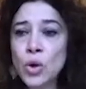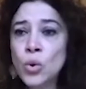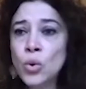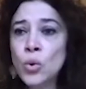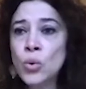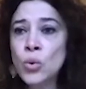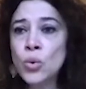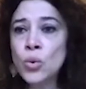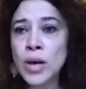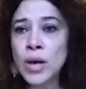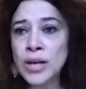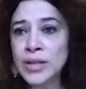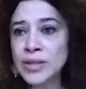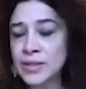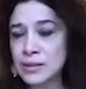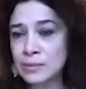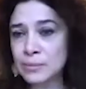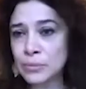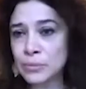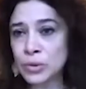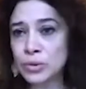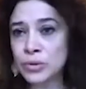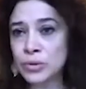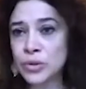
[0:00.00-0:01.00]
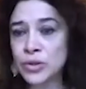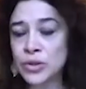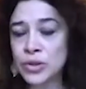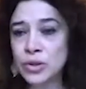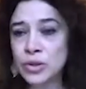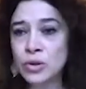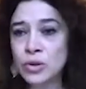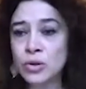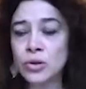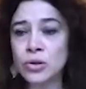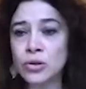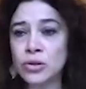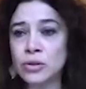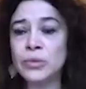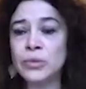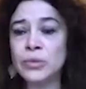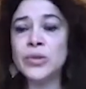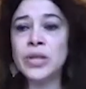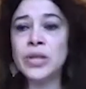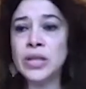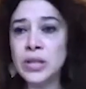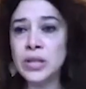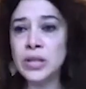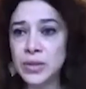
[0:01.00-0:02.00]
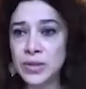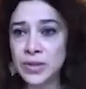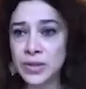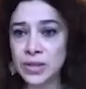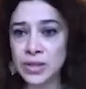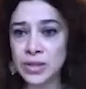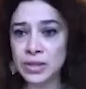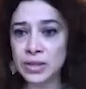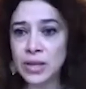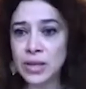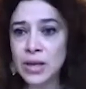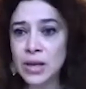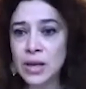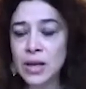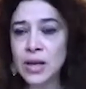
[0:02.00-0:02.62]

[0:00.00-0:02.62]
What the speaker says: who has the most interesting